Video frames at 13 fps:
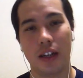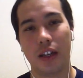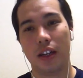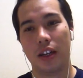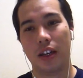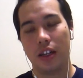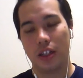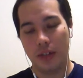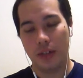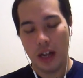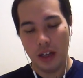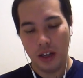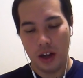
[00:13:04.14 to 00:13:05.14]
So now
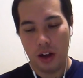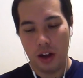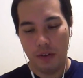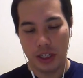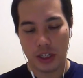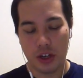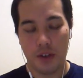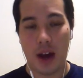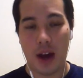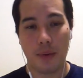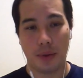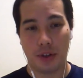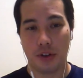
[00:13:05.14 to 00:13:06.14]
that all of these good
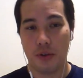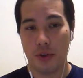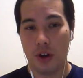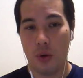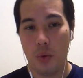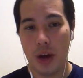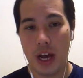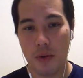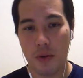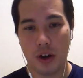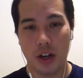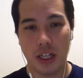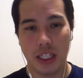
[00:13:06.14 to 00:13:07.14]
5-drops are going away, we're
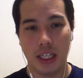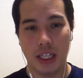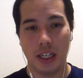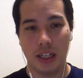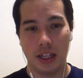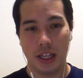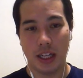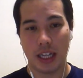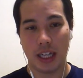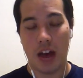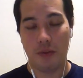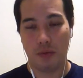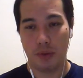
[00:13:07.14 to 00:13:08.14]
going to see things that
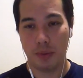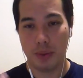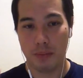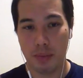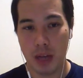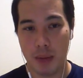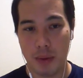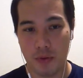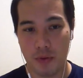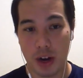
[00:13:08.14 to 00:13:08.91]
haven't really been played before.